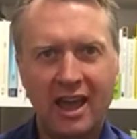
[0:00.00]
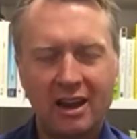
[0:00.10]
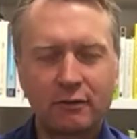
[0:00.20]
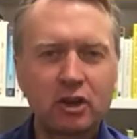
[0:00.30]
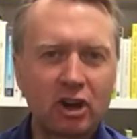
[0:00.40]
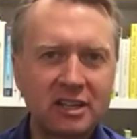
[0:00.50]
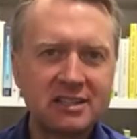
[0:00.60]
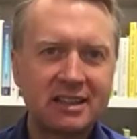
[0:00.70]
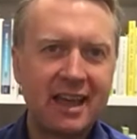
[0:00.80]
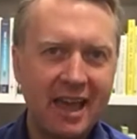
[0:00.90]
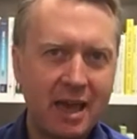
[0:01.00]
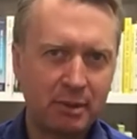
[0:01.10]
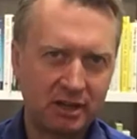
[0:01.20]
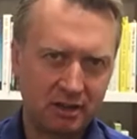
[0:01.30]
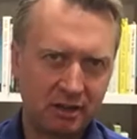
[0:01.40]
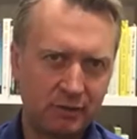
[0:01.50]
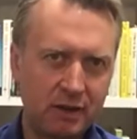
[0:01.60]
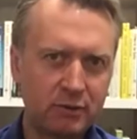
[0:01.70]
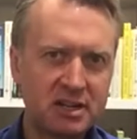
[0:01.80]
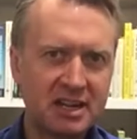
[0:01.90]
and I've got into the habit of
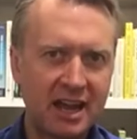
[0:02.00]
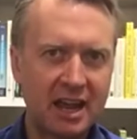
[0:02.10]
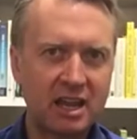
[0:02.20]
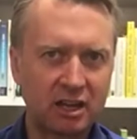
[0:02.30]
every day